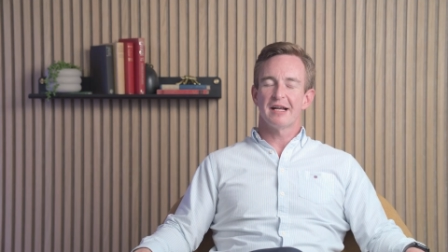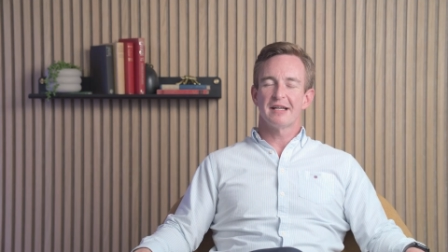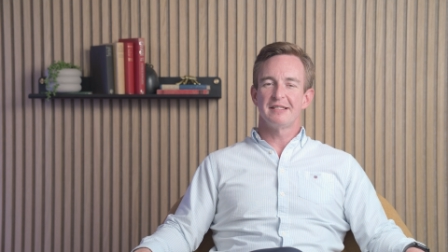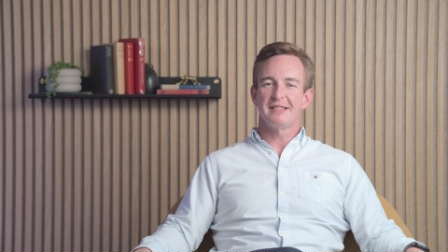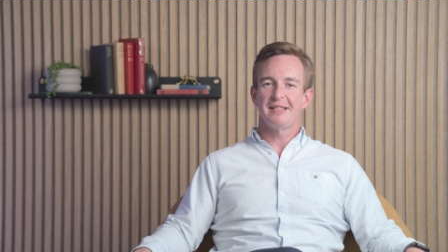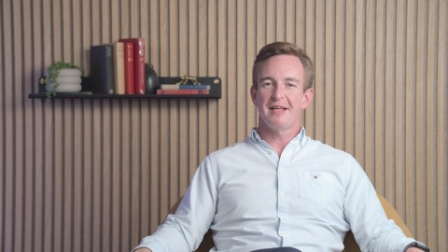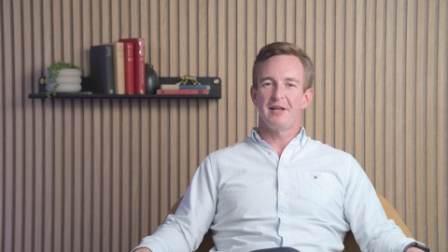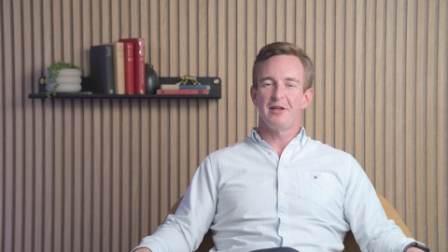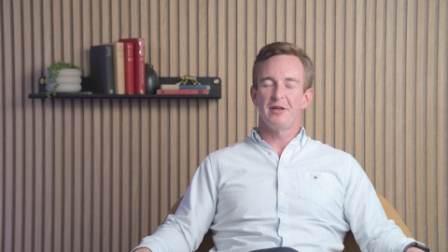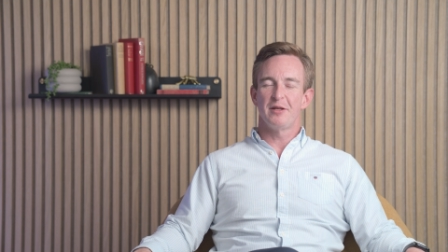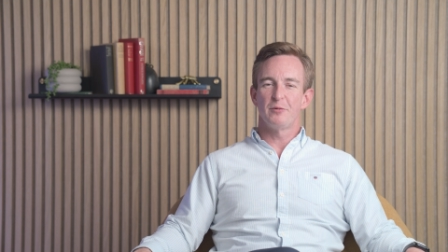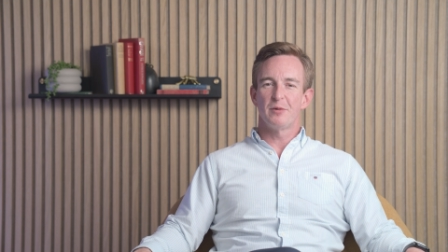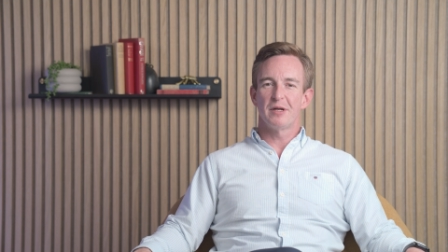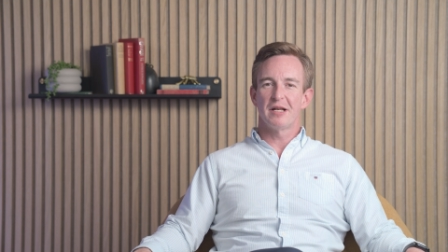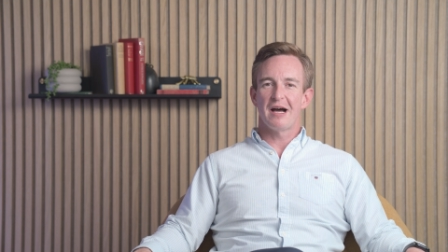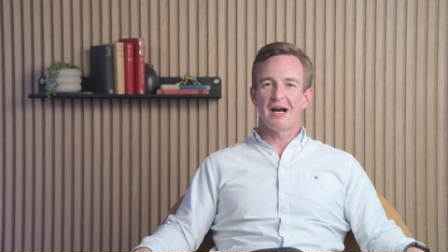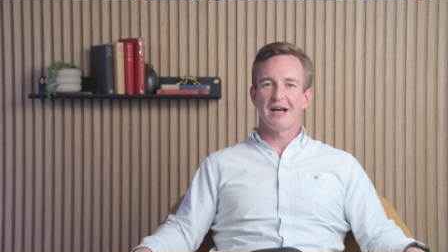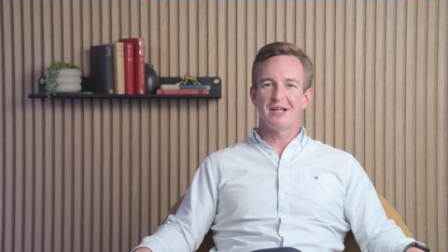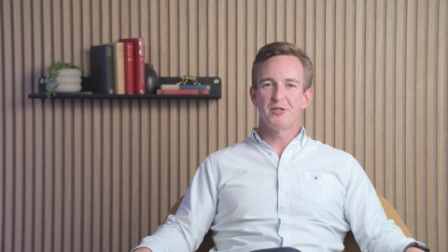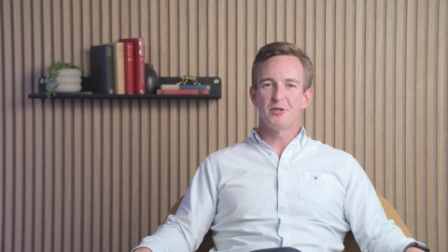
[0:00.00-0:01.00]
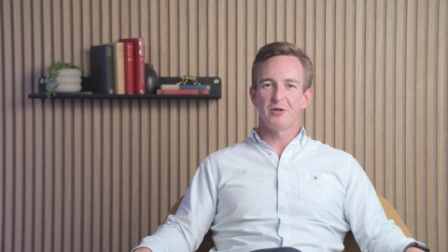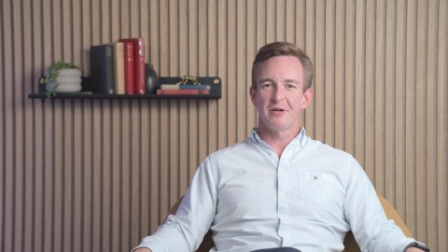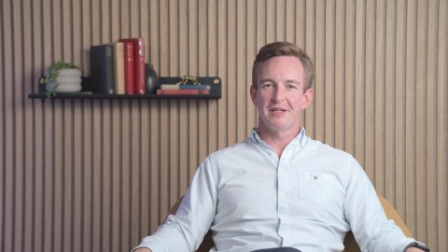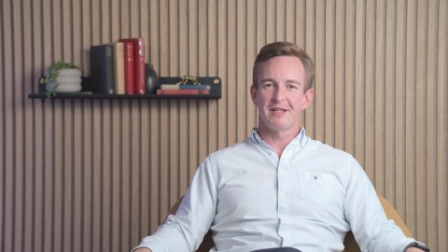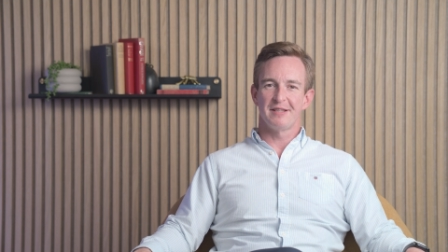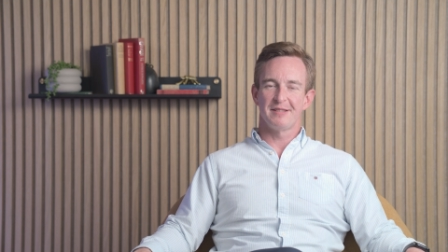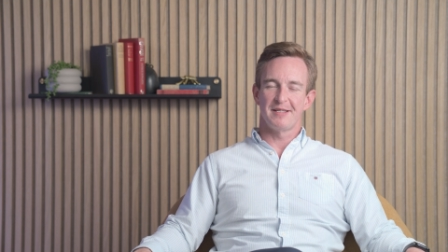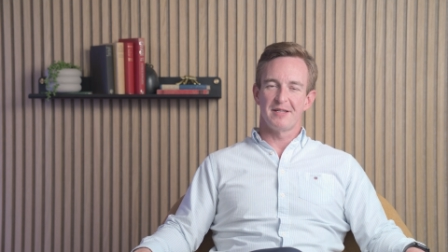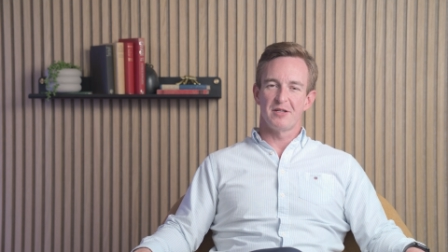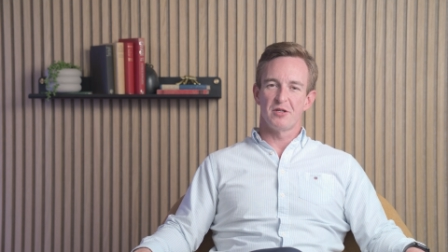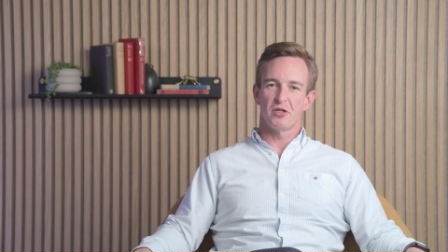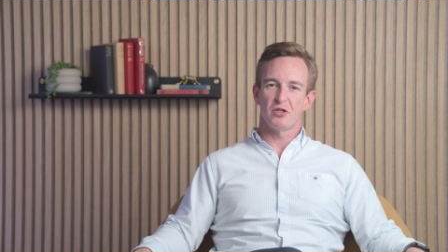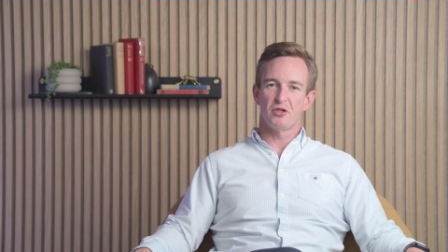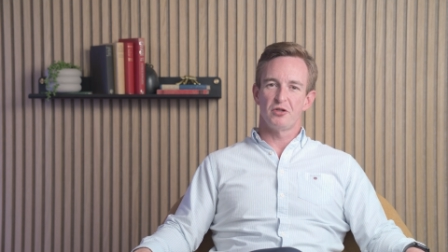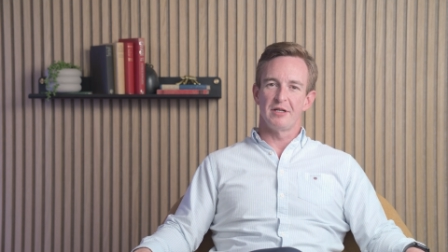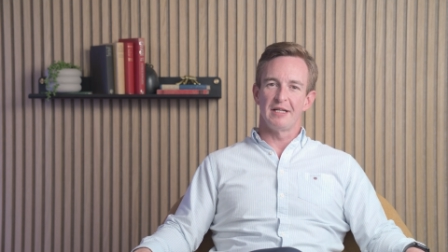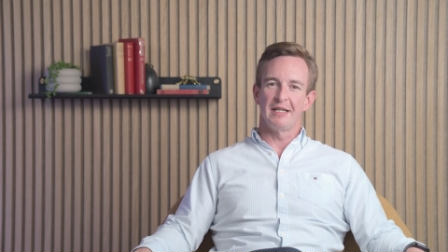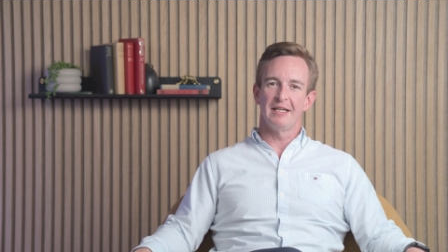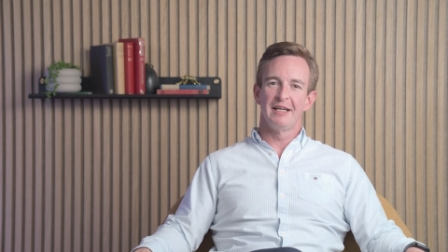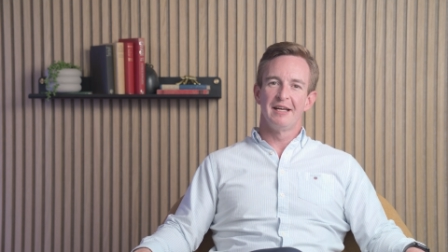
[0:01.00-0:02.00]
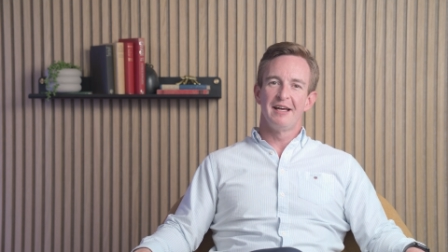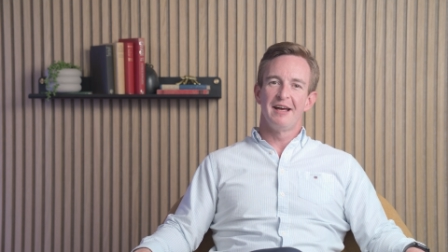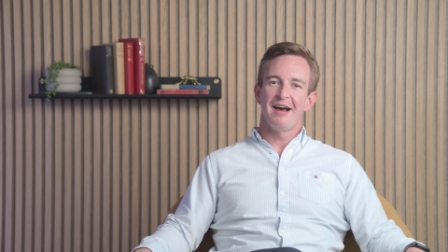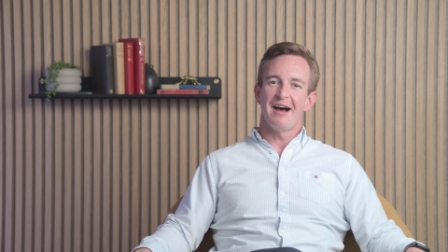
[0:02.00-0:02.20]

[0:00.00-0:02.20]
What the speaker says: can tell you that when I joined this industry,